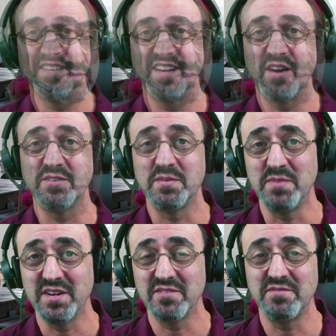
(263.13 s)
Now, it's a
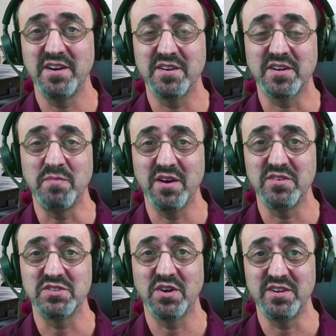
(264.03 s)
bit unfair to compare
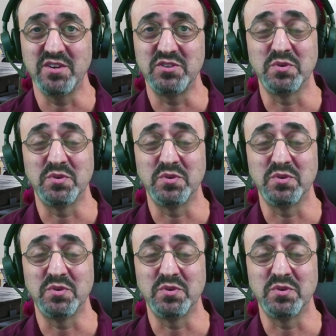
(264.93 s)
this audio